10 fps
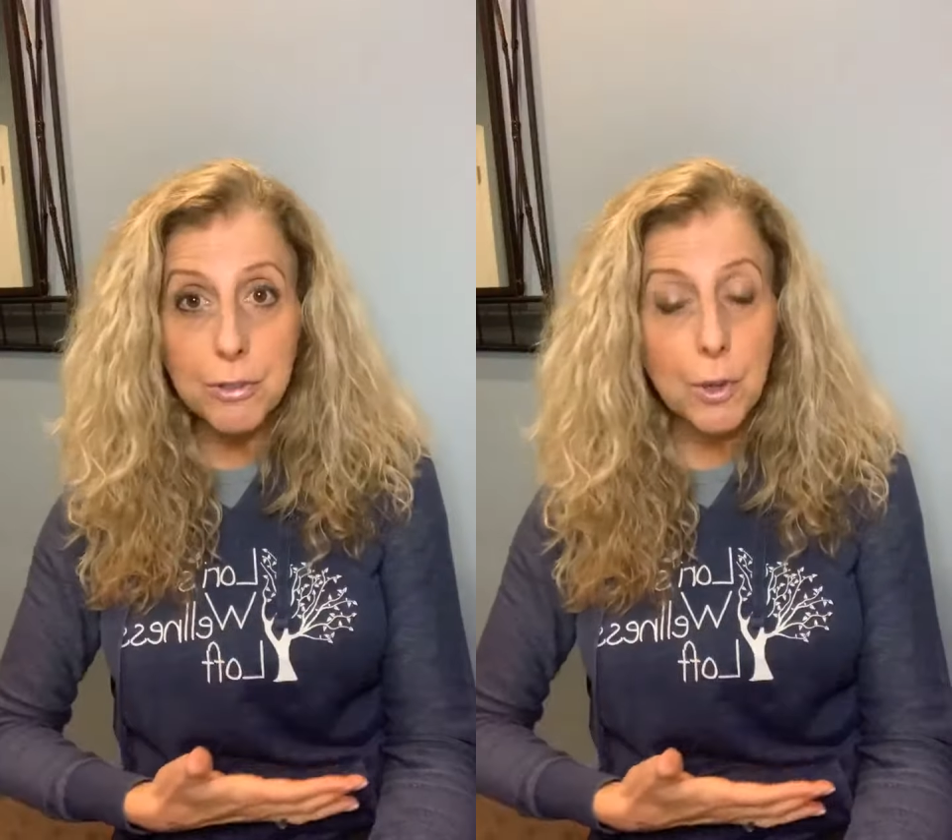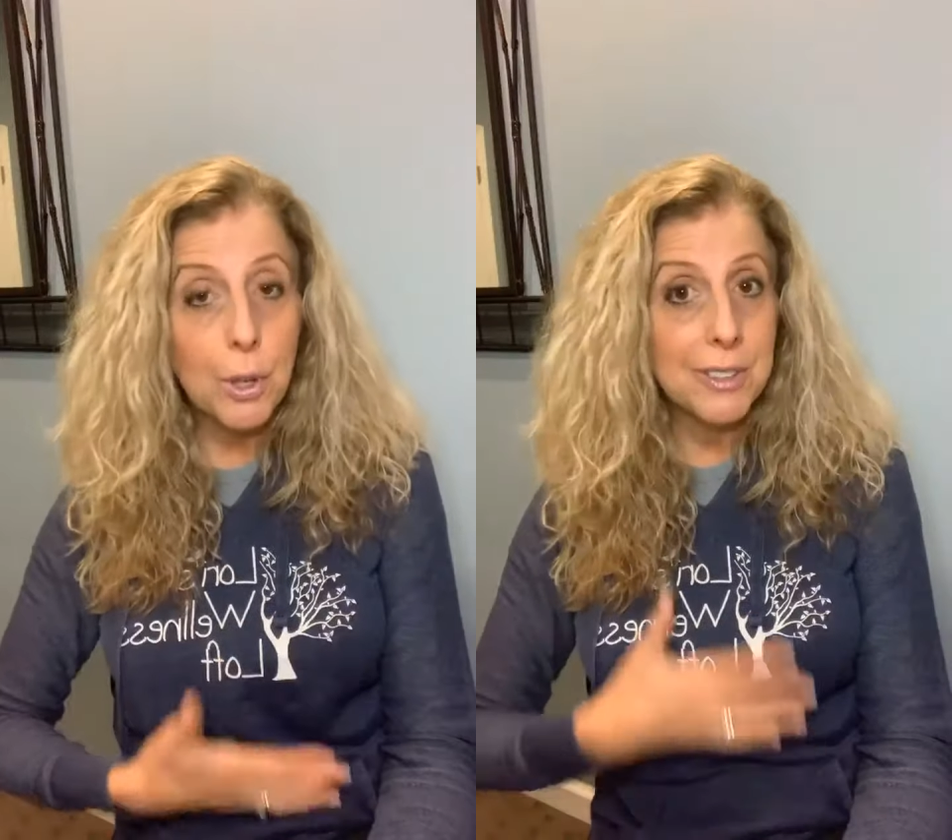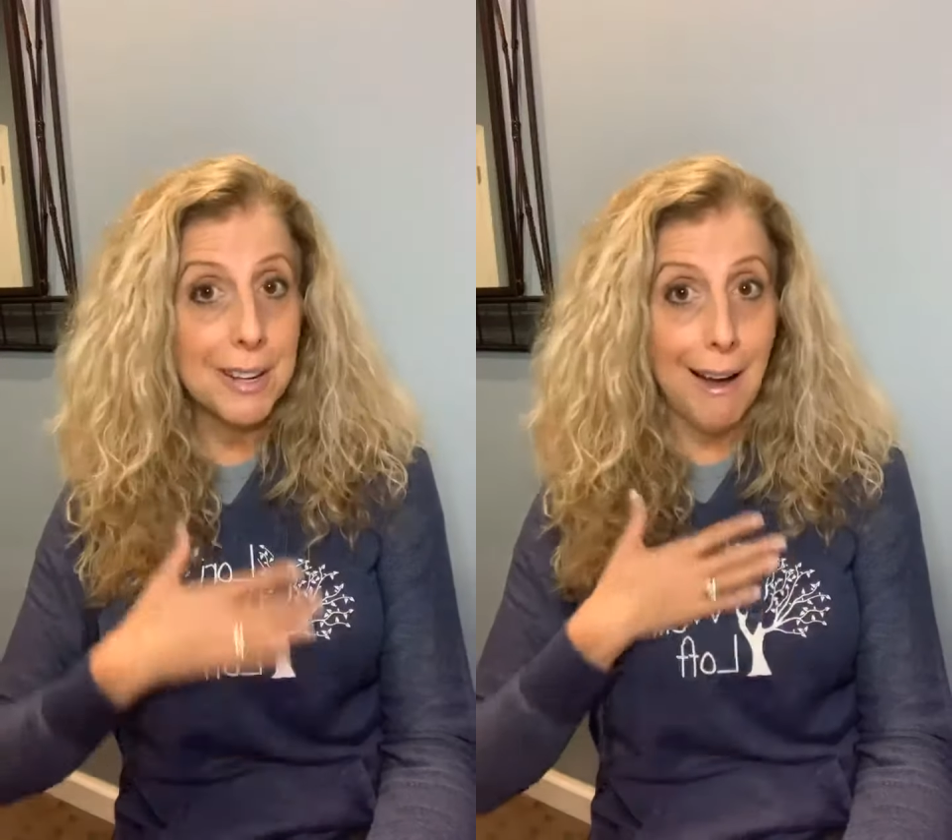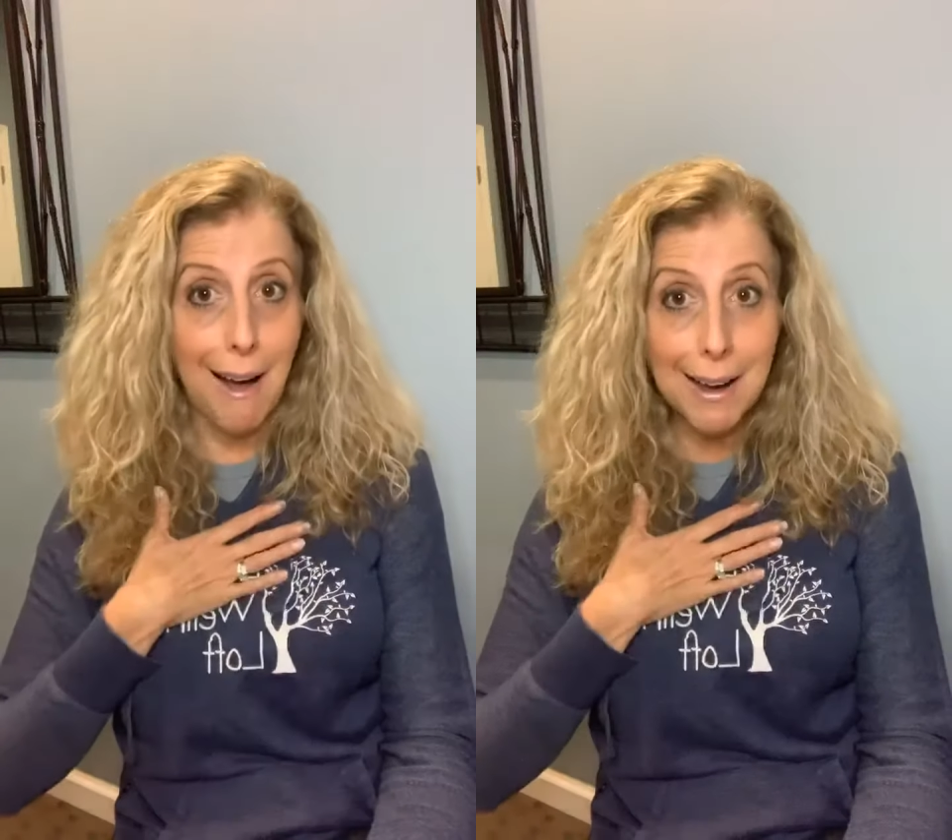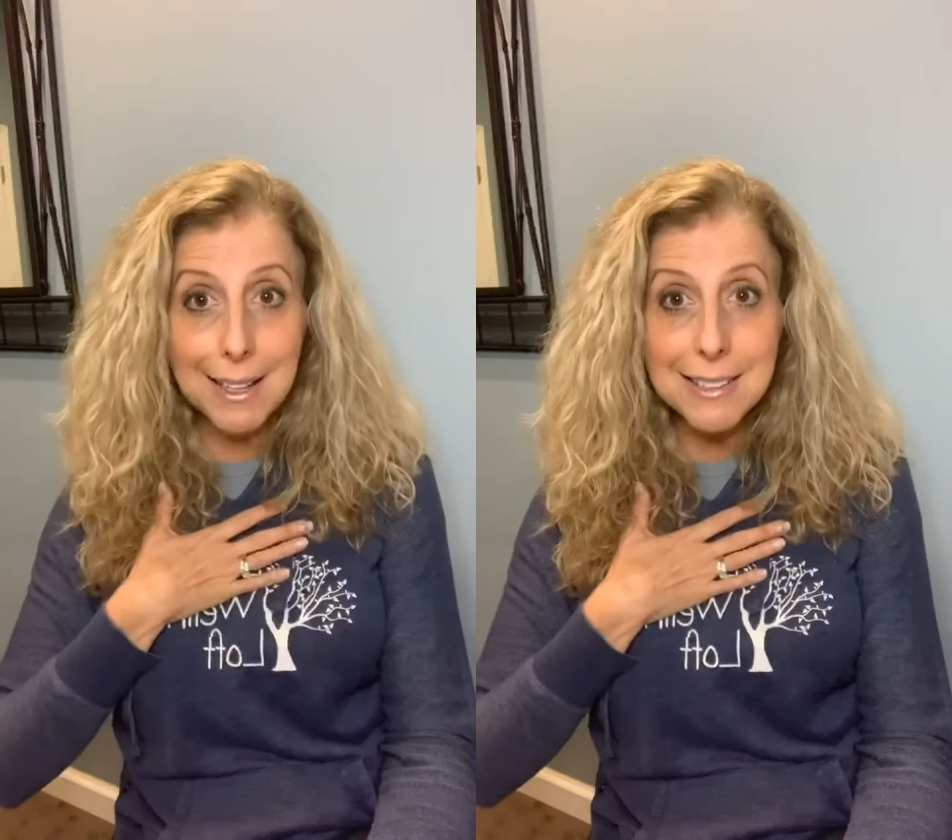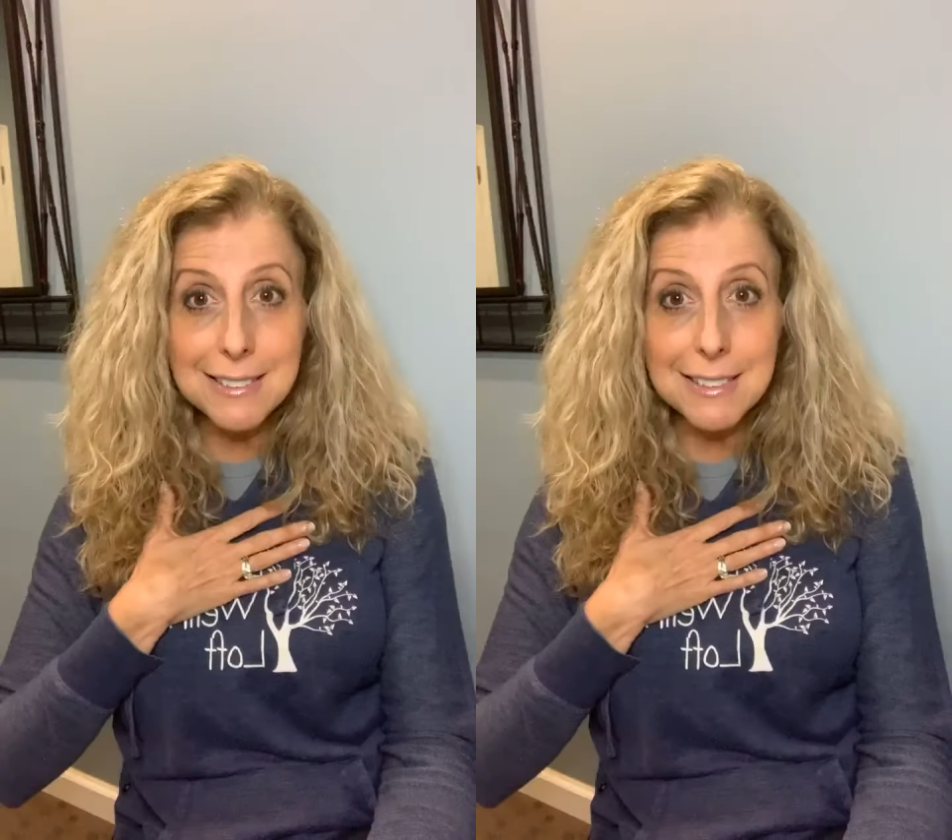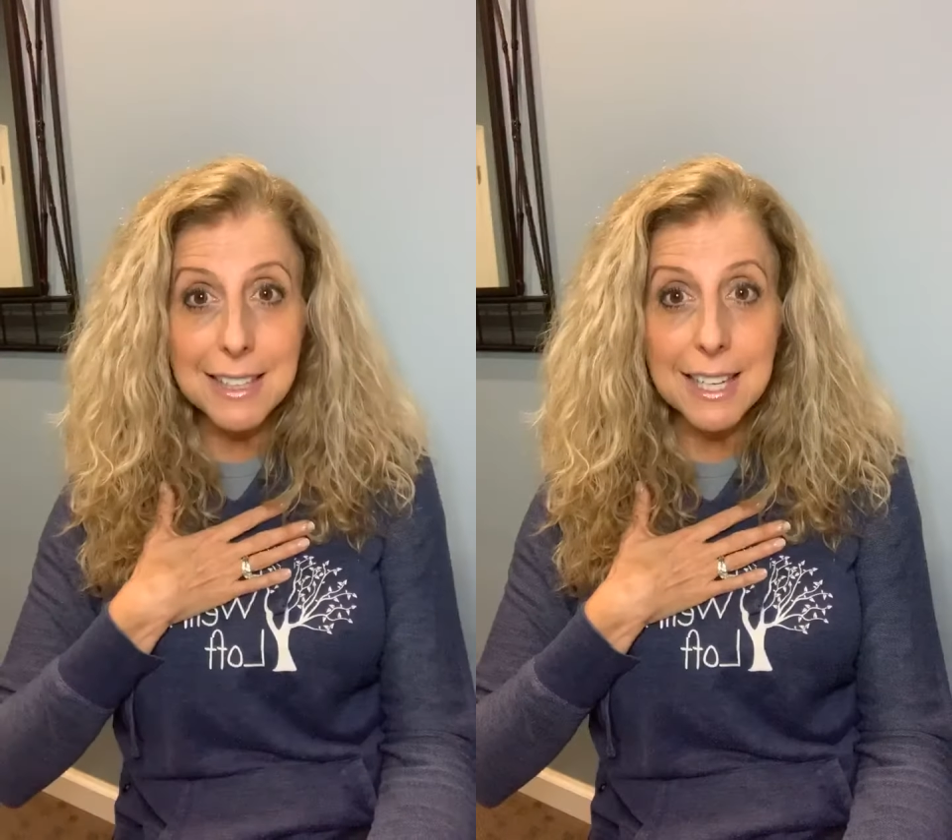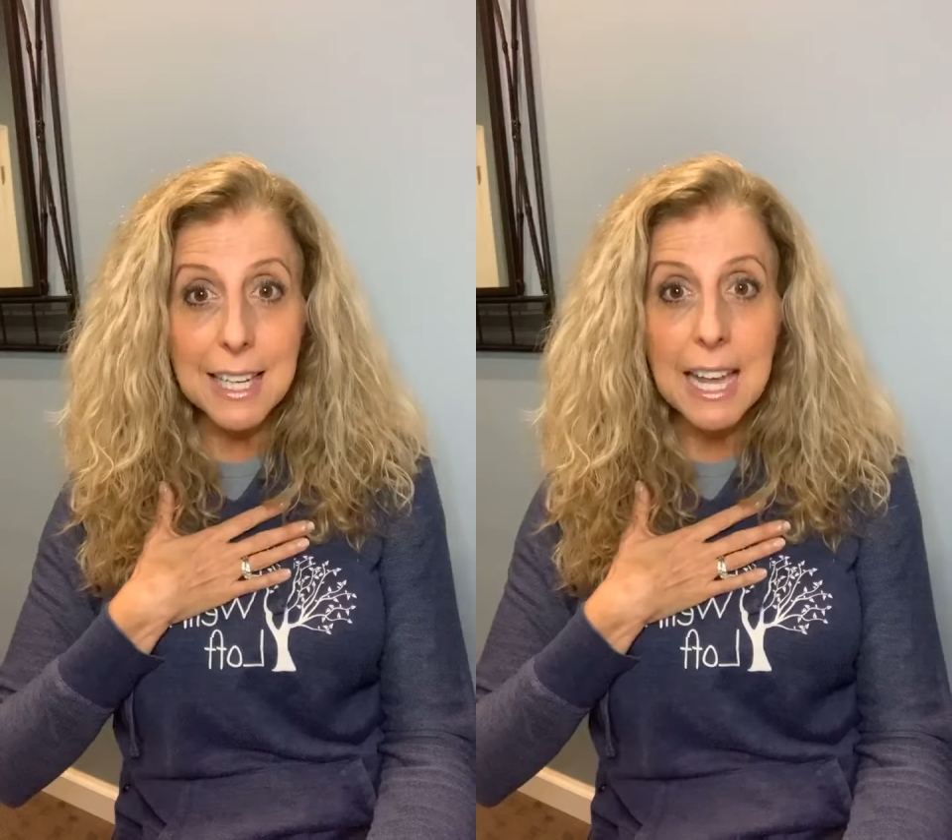flaws that I can see,